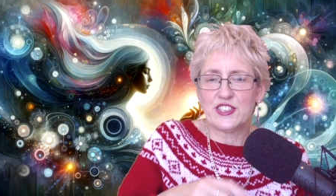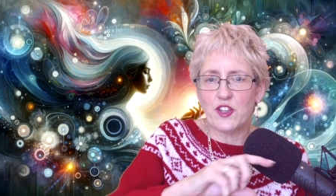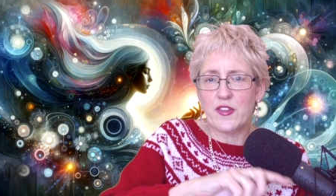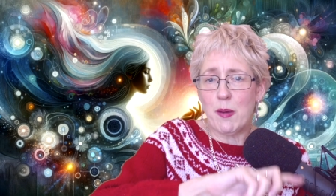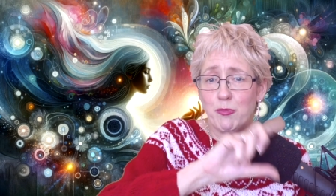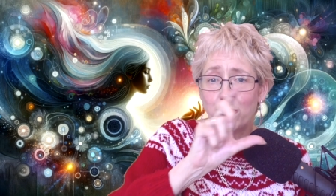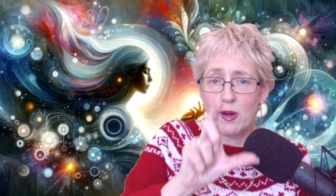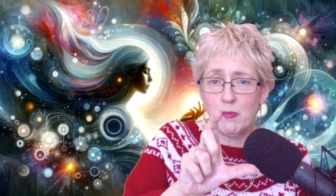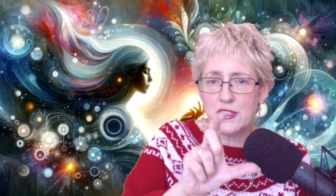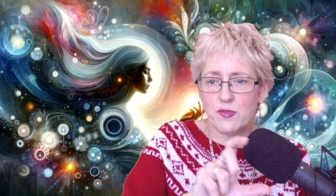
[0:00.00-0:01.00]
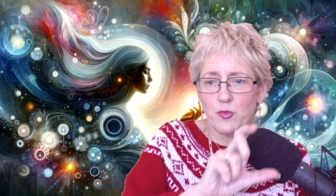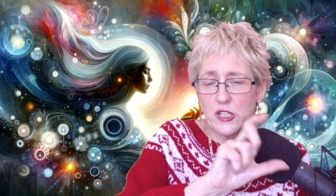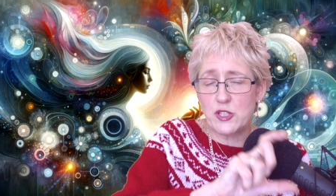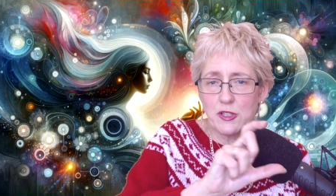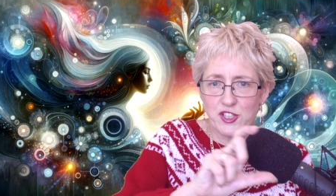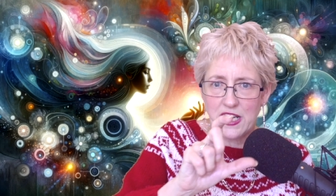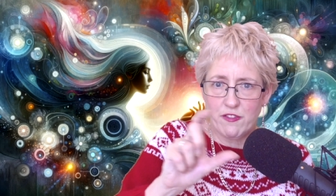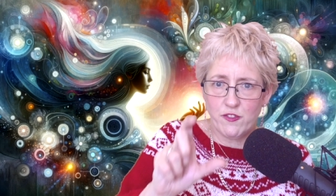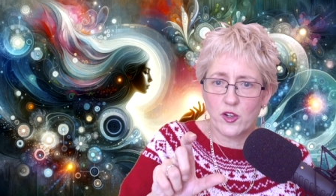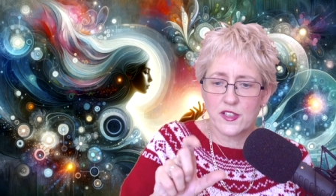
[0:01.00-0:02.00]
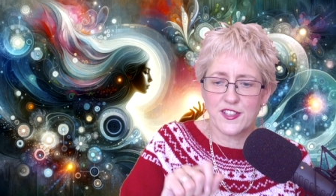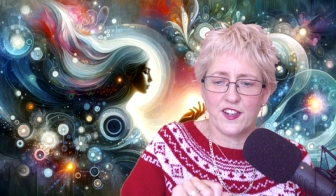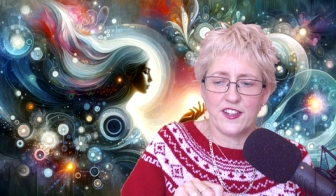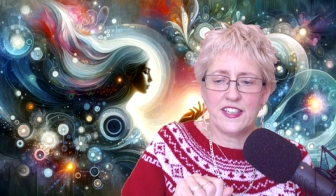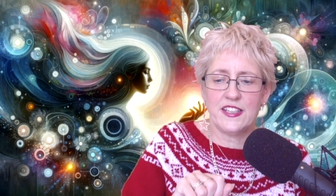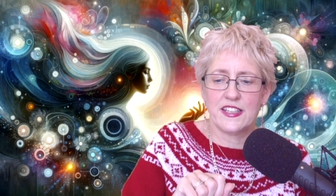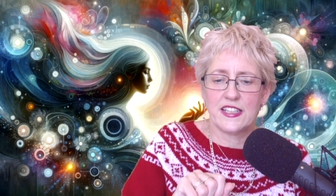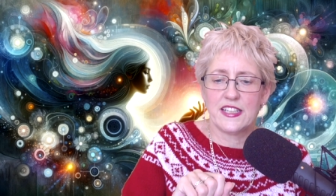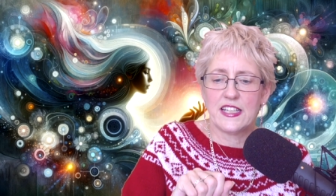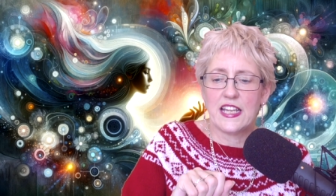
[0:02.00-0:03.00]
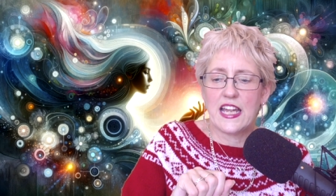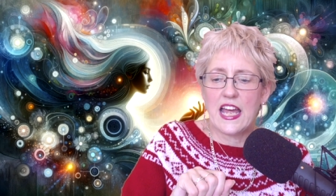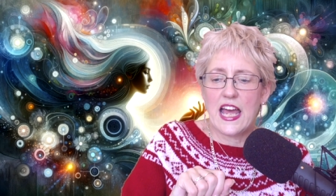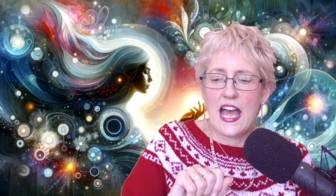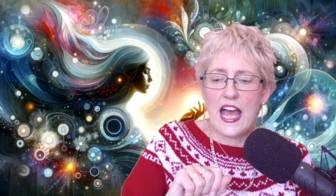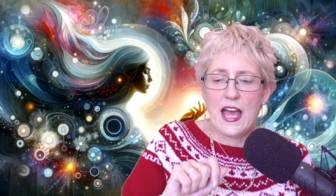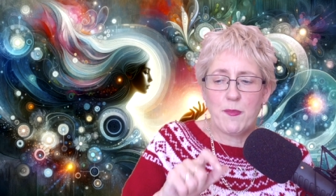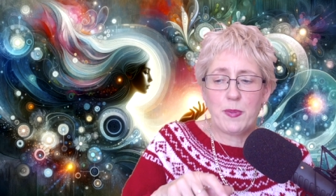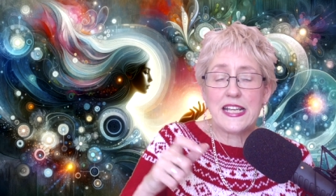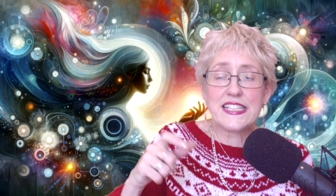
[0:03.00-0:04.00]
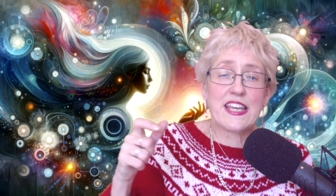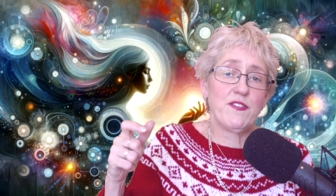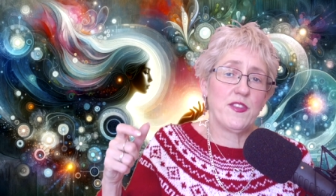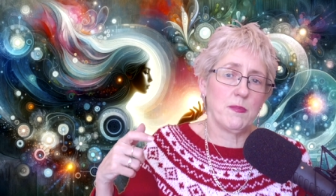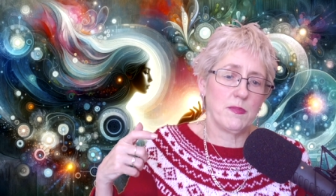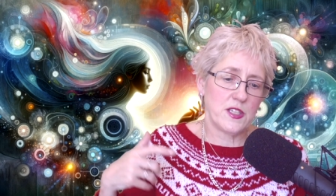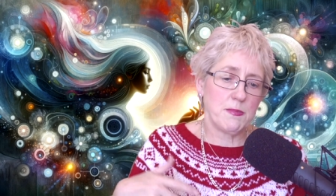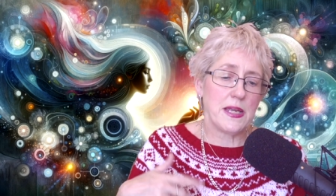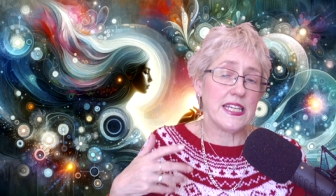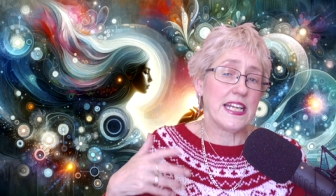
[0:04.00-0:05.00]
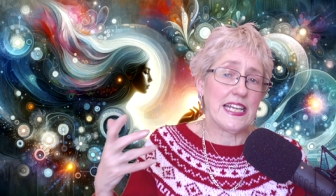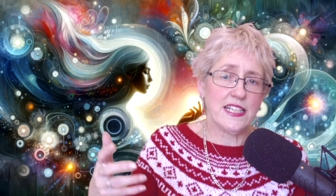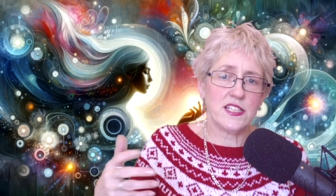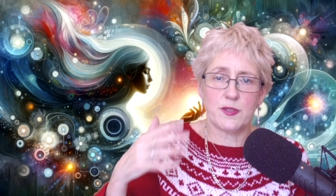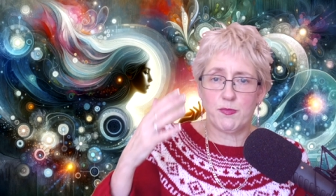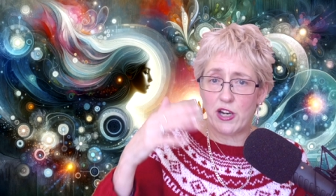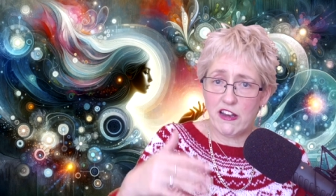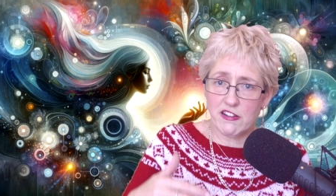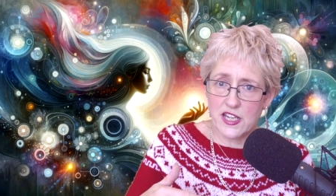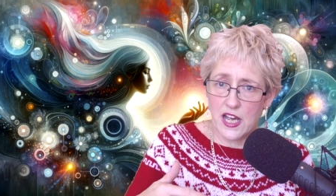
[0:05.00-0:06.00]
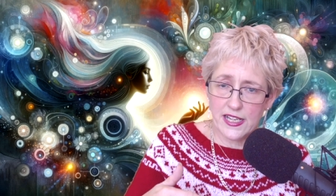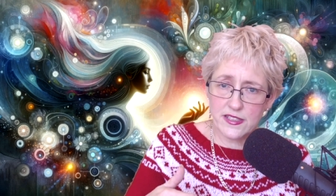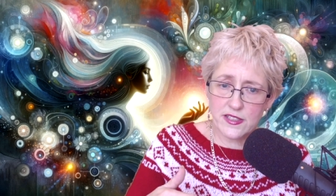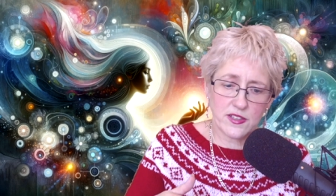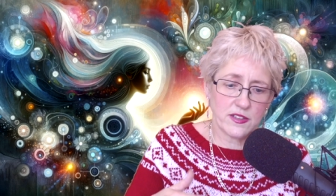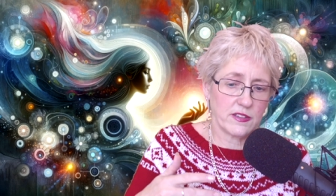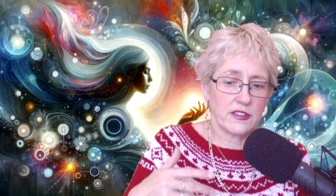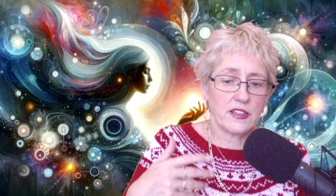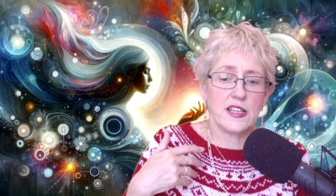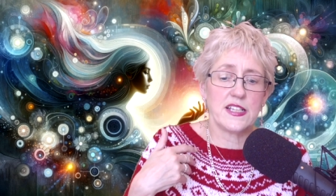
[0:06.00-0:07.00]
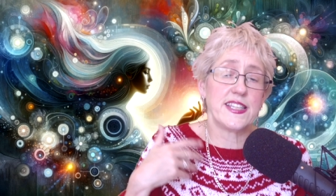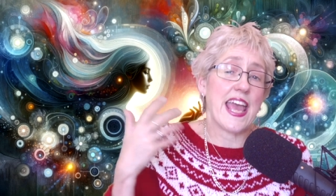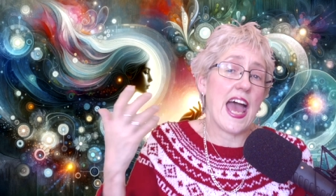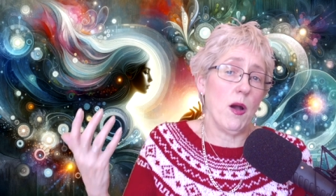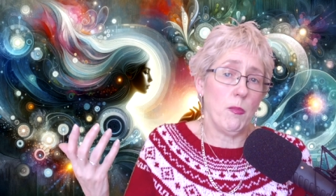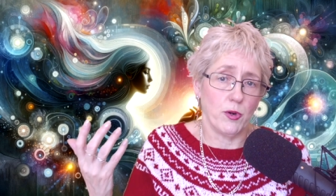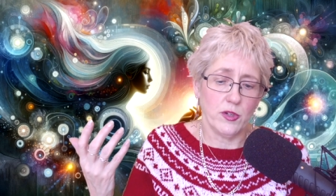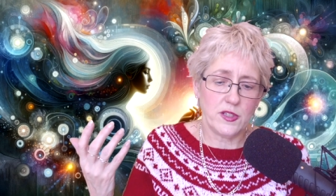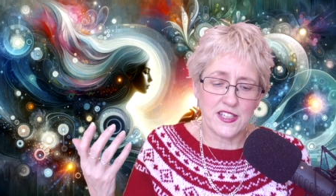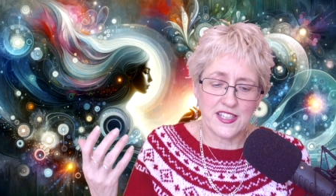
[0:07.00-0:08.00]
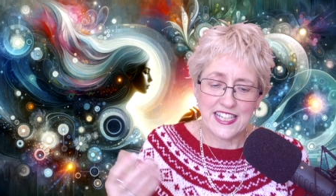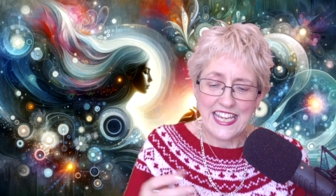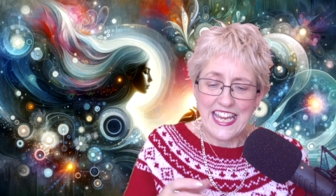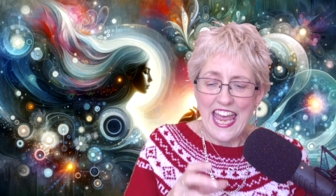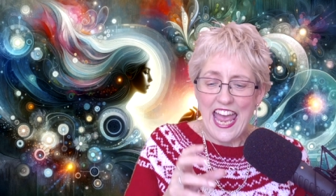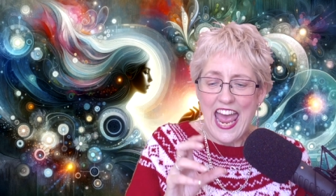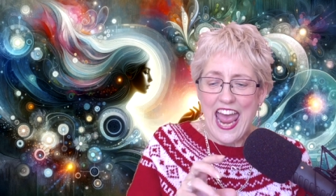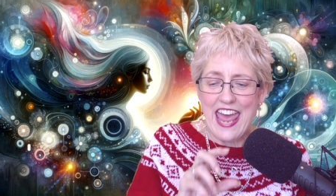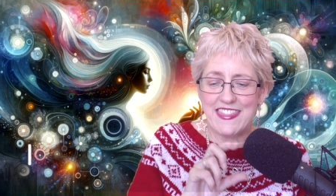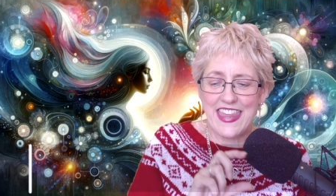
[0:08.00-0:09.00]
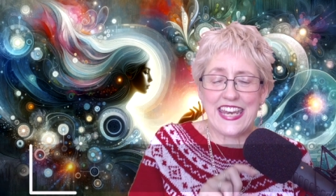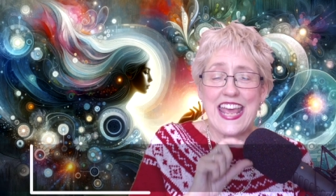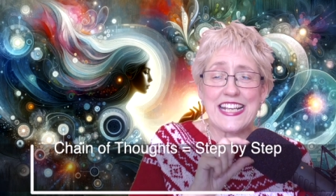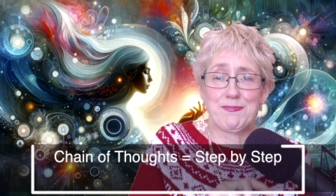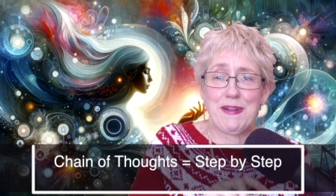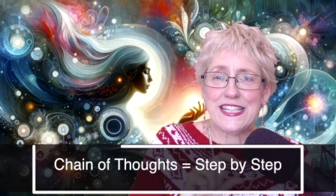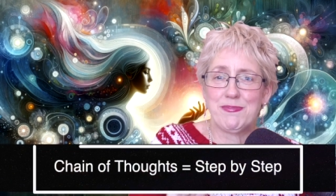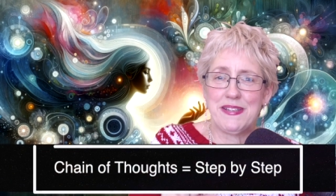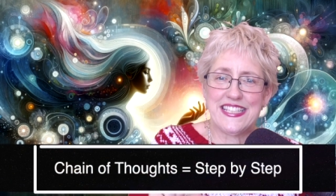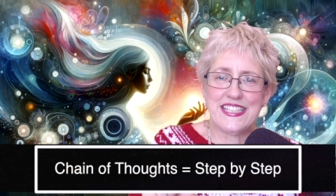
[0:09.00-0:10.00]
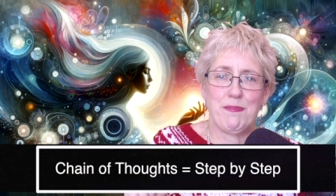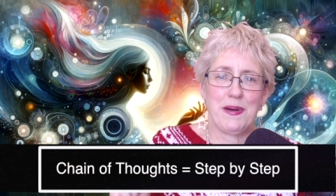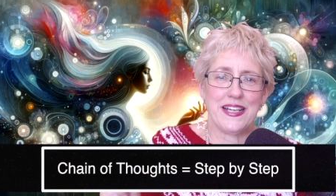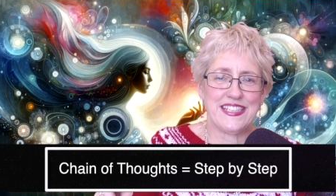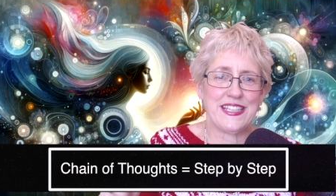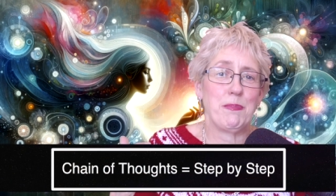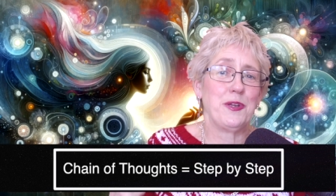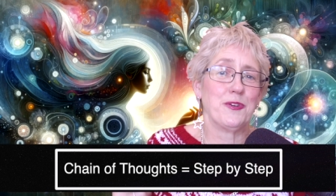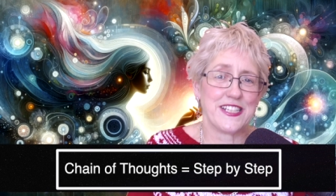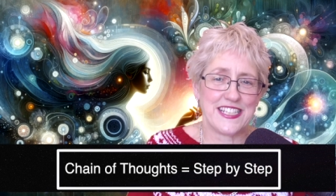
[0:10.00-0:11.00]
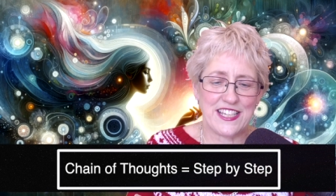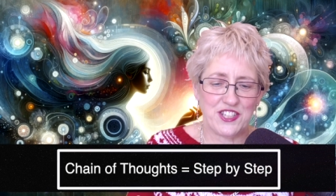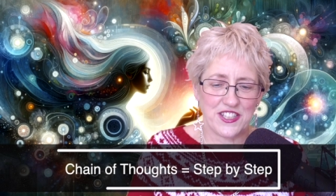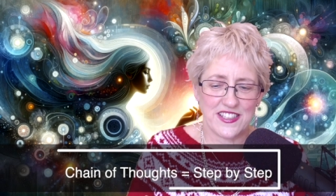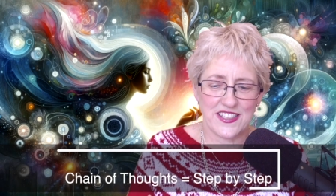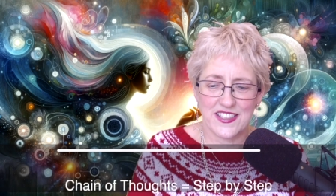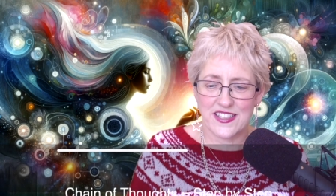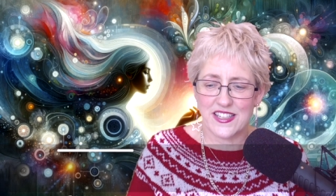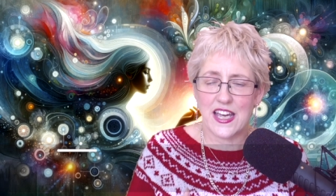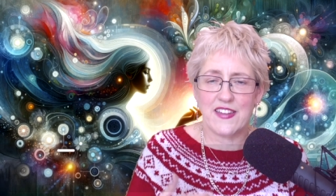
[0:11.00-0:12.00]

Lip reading: So that prompt, which one should I focus on? Please give them to me in a list, prioritized, is the output, and then explain to me step by step your decisions.